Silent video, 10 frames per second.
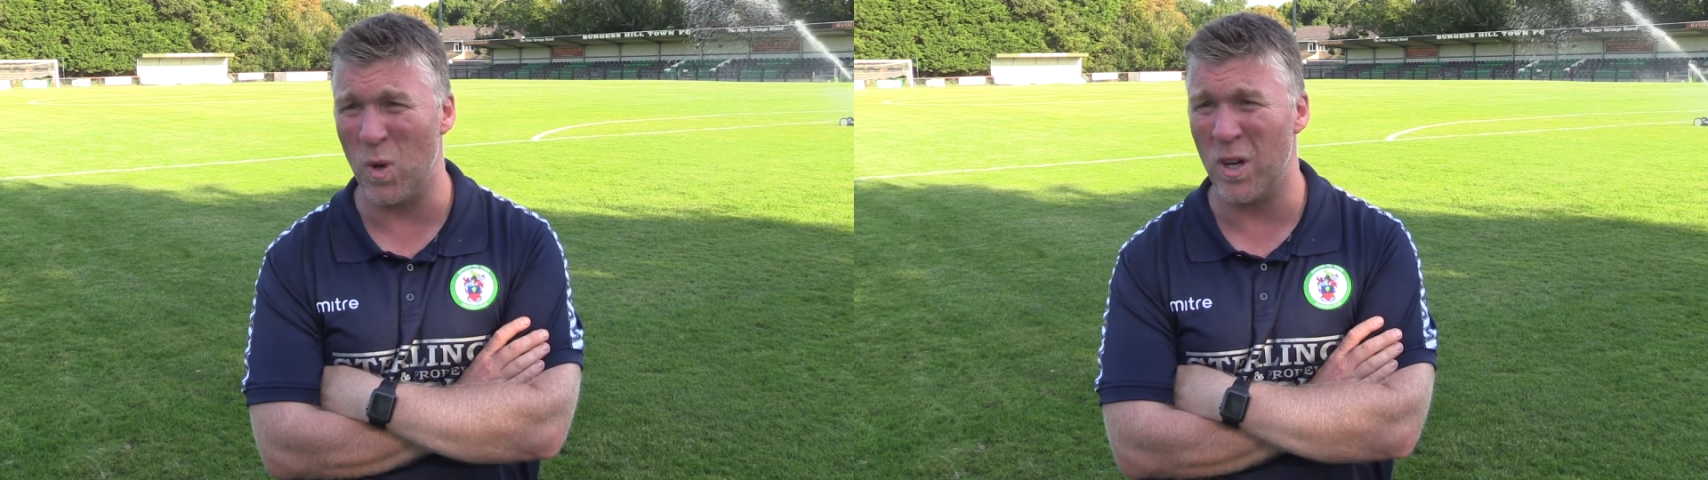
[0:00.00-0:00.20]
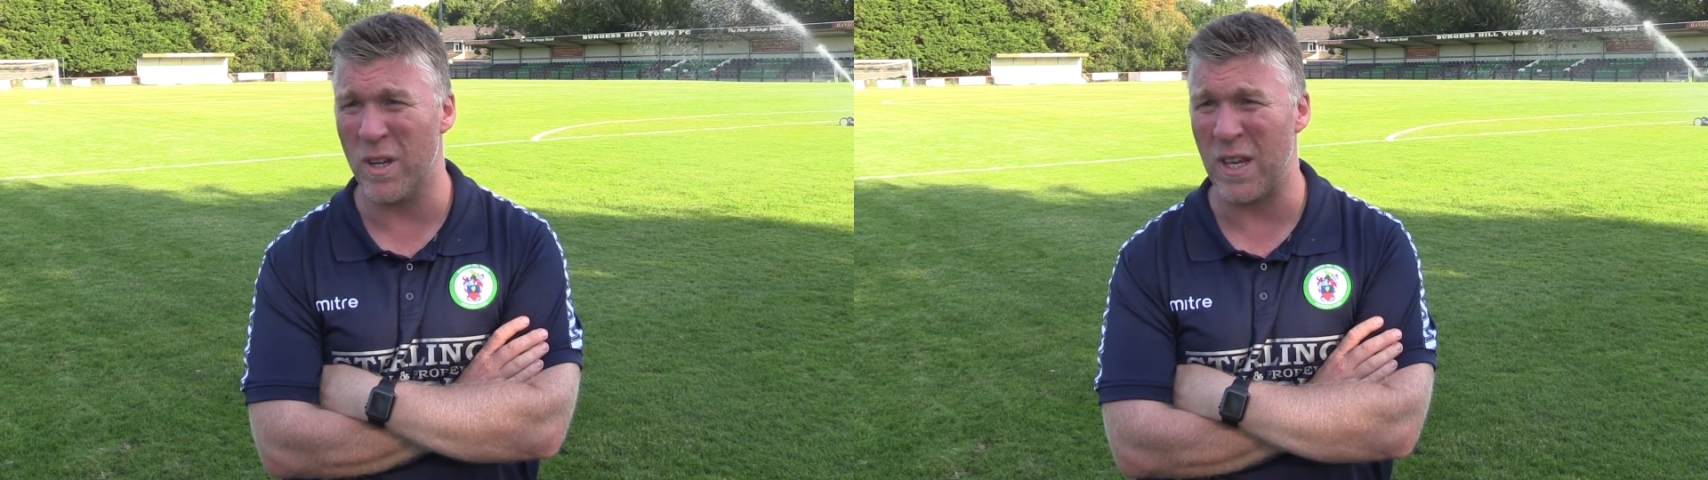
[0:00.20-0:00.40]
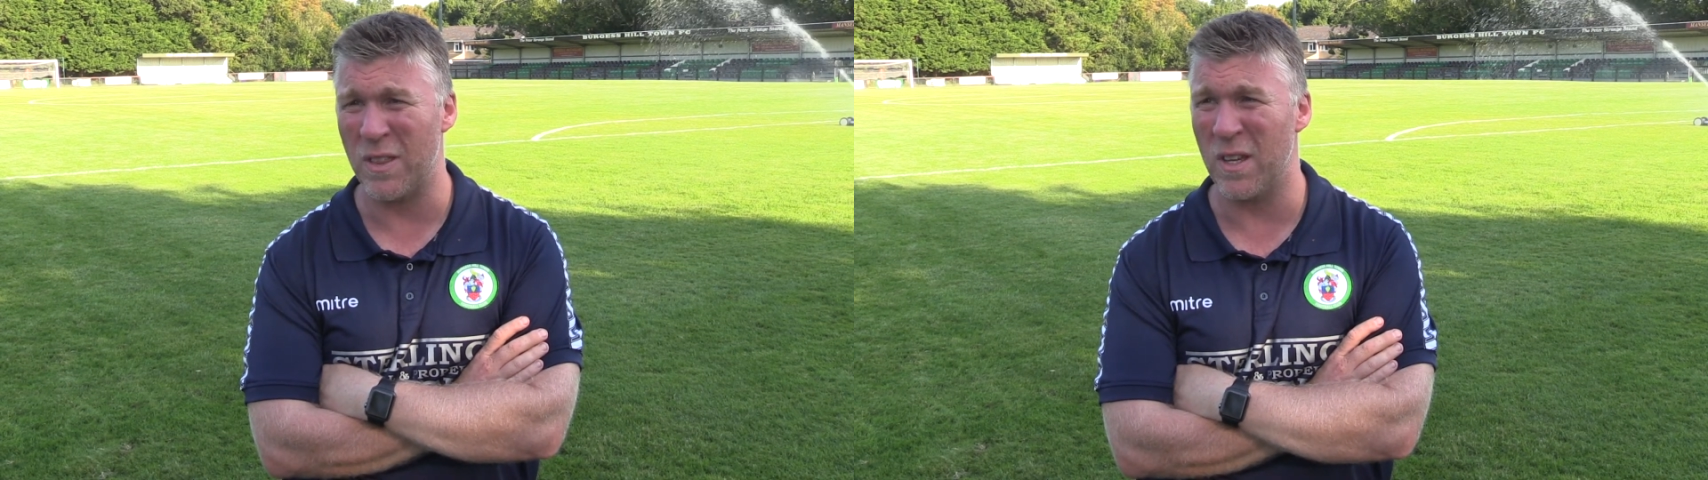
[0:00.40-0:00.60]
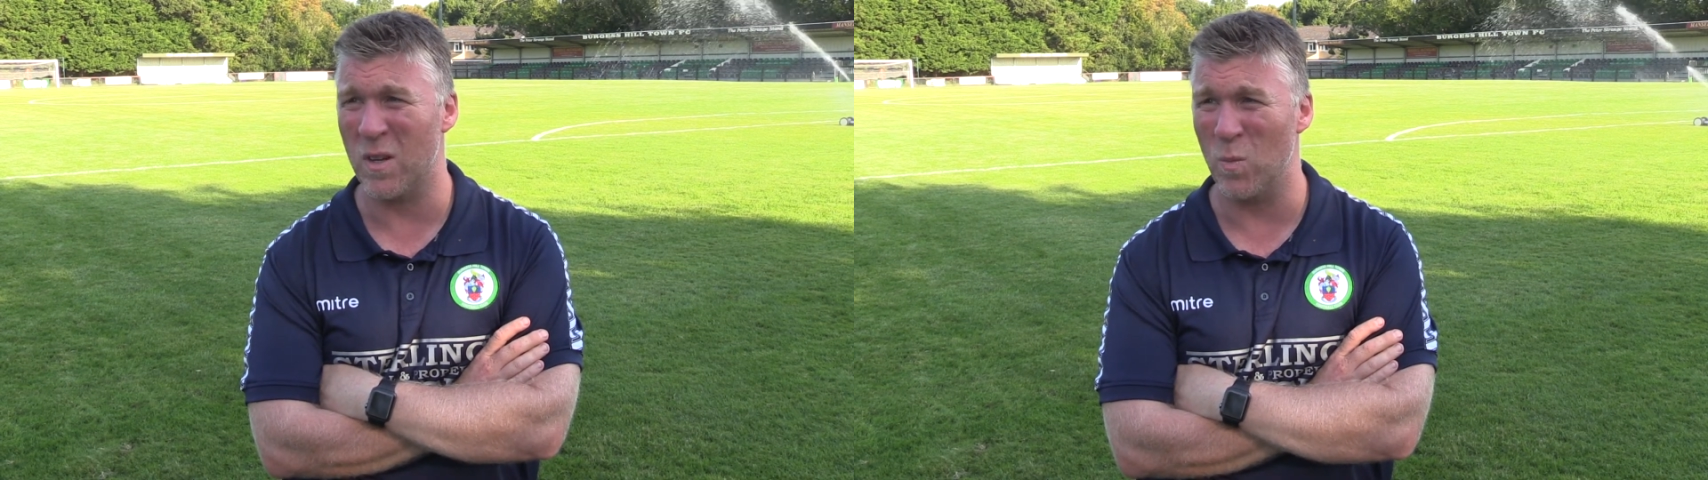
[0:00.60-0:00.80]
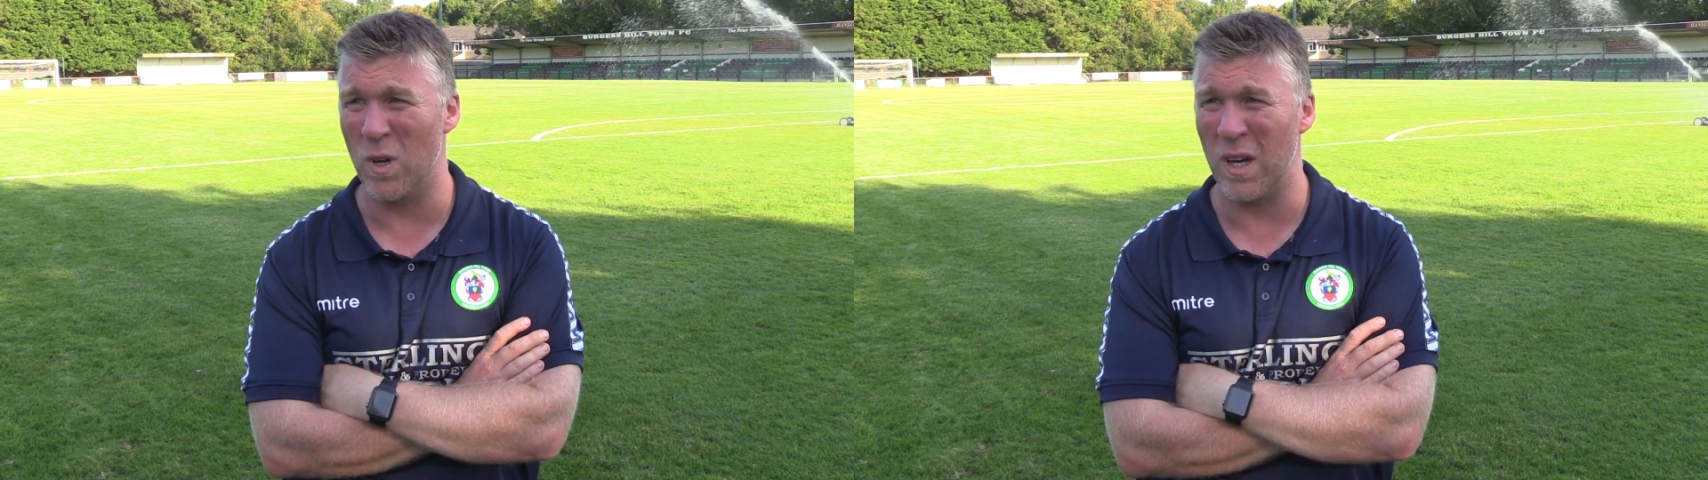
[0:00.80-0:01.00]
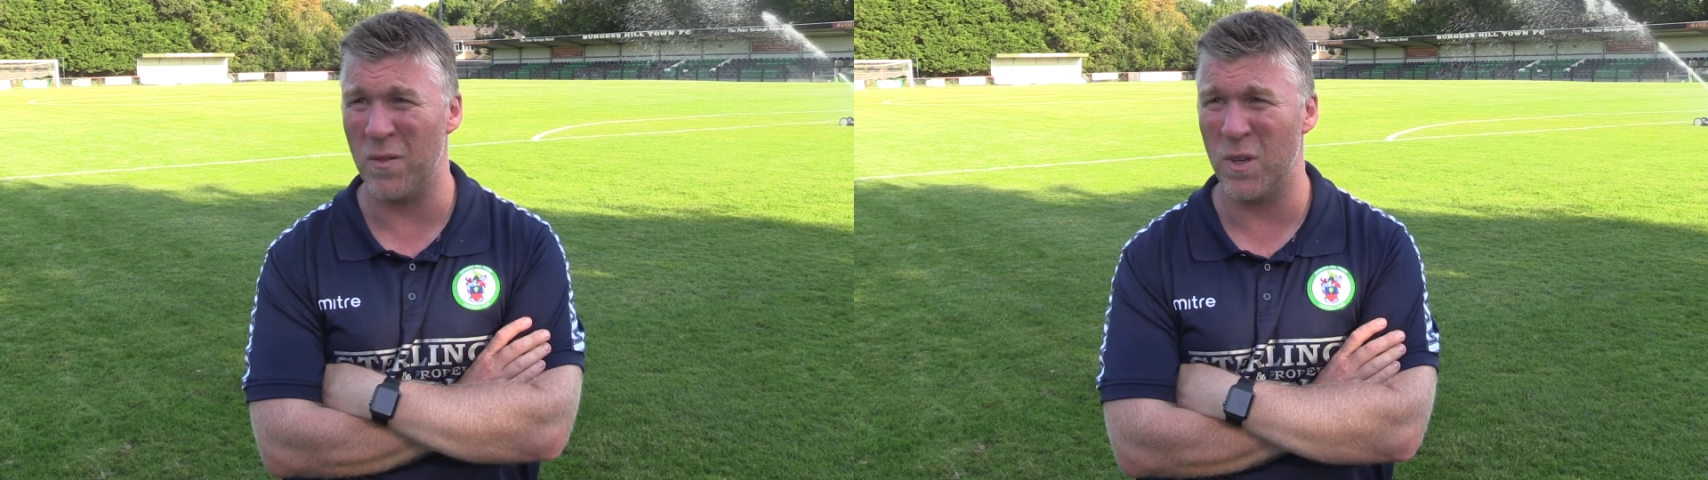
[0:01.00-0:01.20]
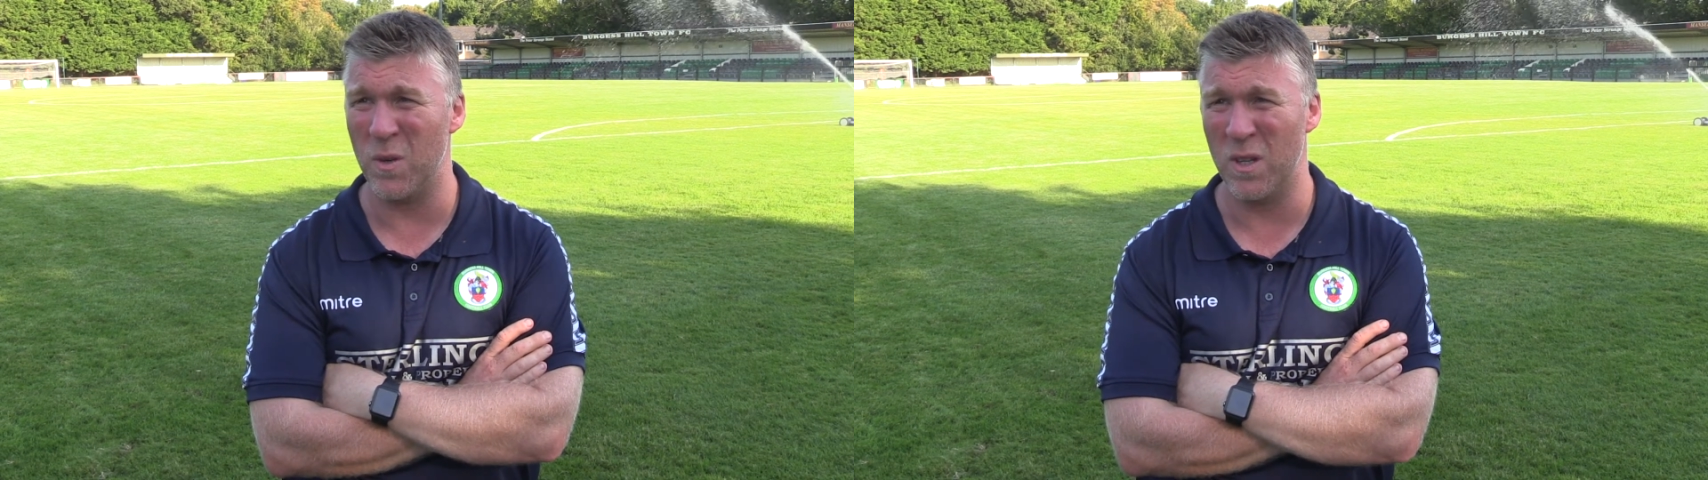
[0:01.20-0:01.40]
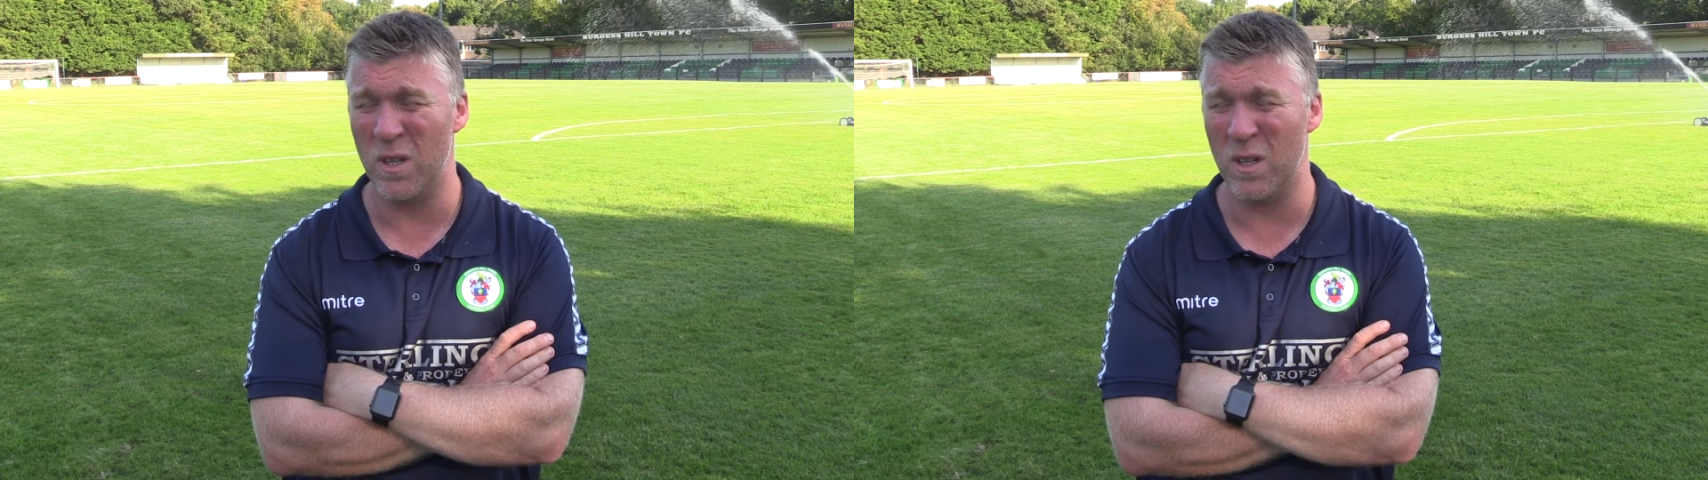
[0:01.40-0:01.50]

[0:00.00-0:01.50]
work ethic and what have you.